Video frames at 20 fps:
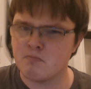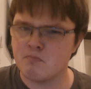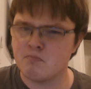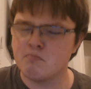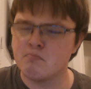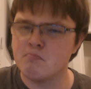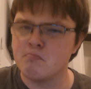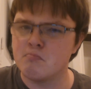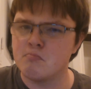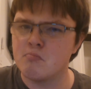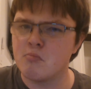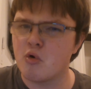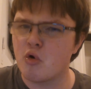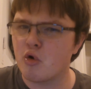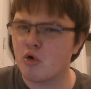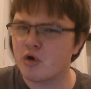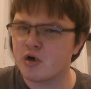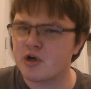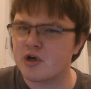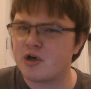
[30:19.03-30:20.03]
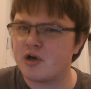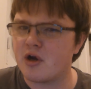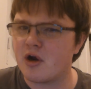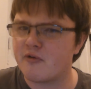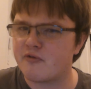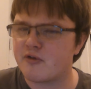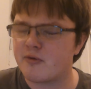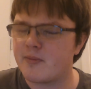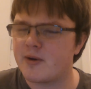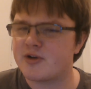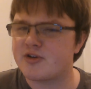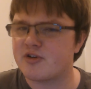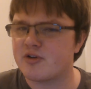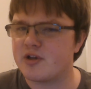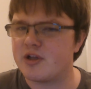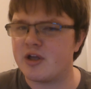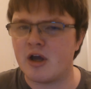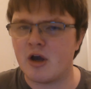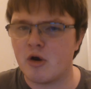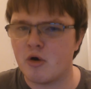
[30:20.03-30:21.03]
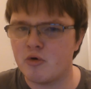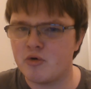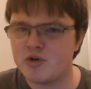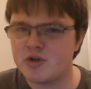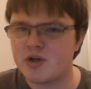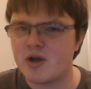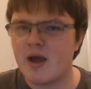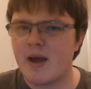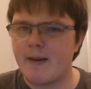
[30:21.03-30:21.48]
more governmentally owned,